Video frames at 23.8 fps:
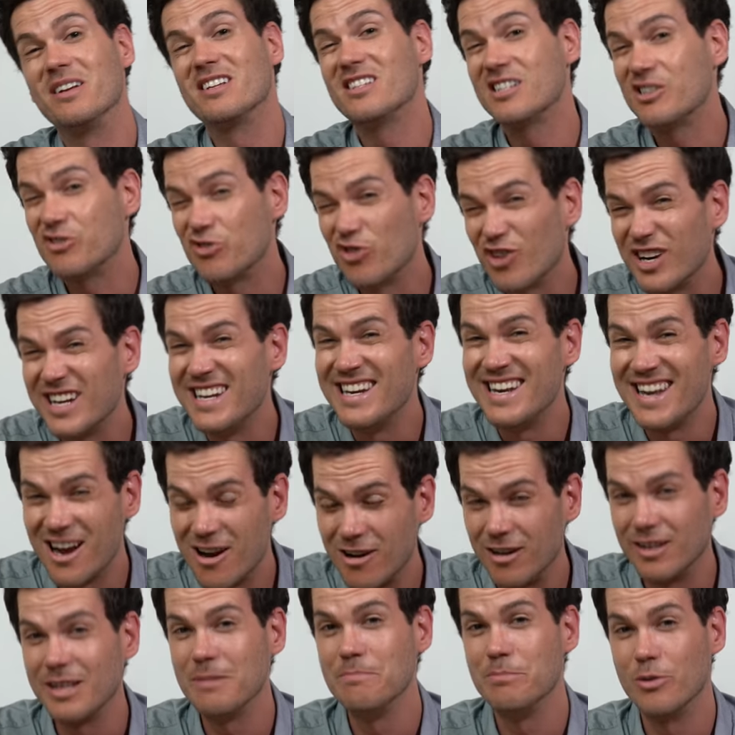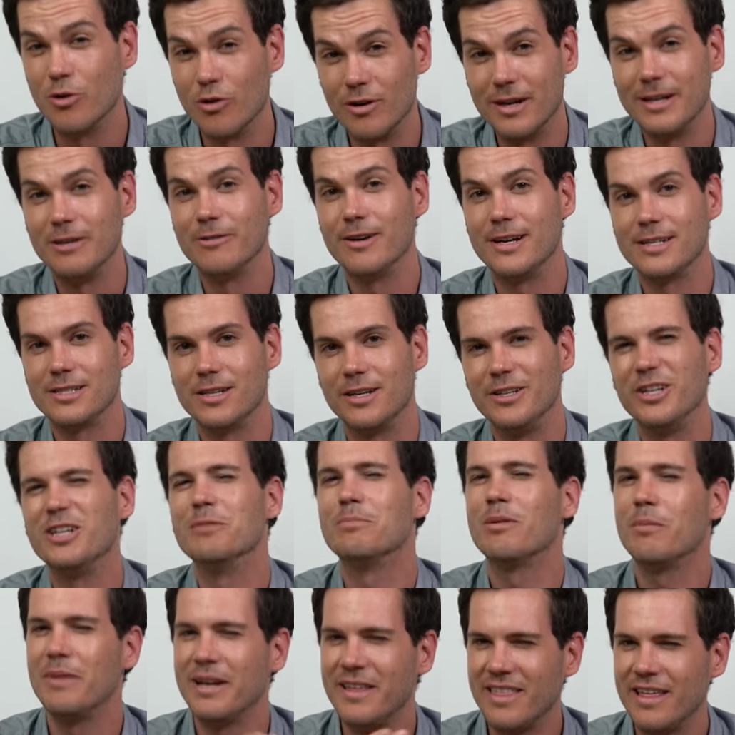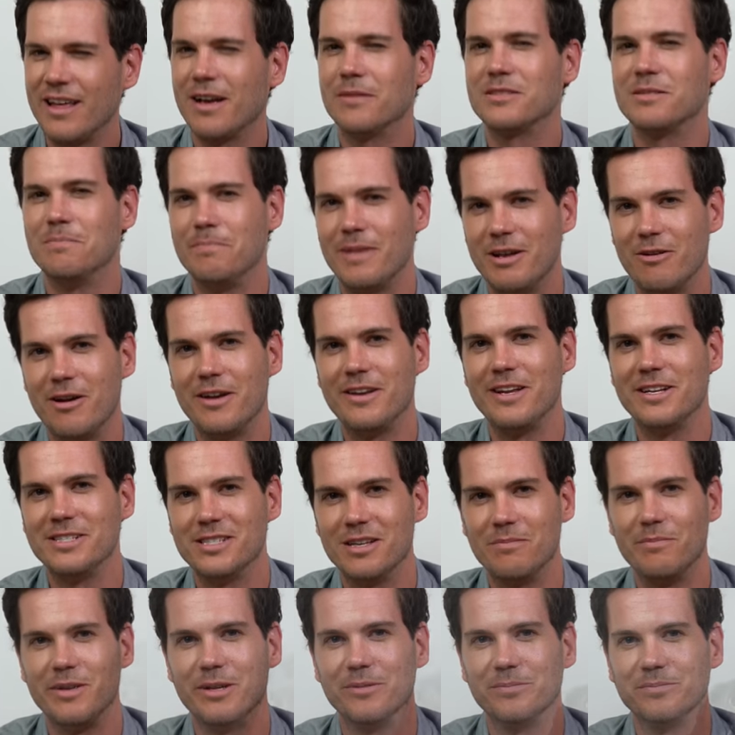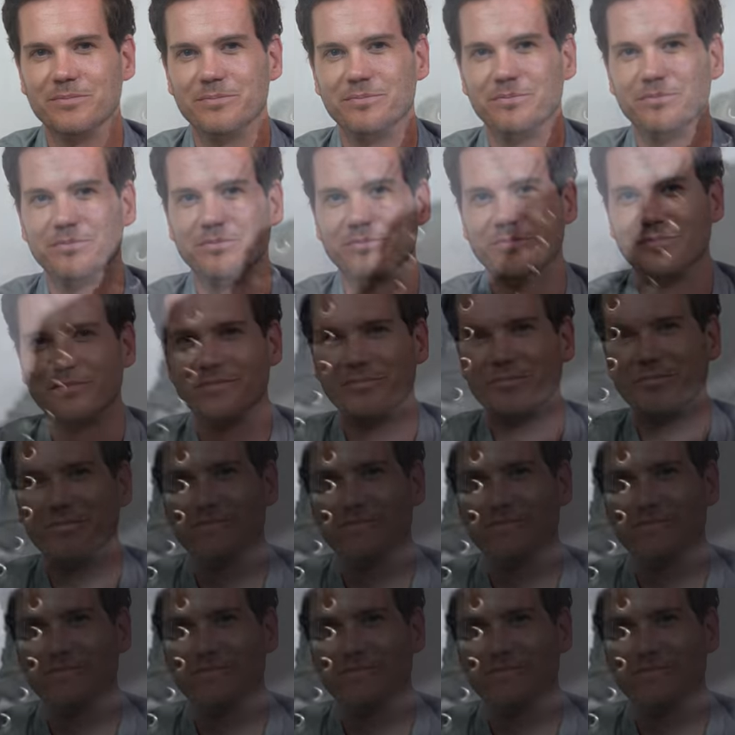extraordinarily boring dresser. You can probably think of some better ideas than me. So let's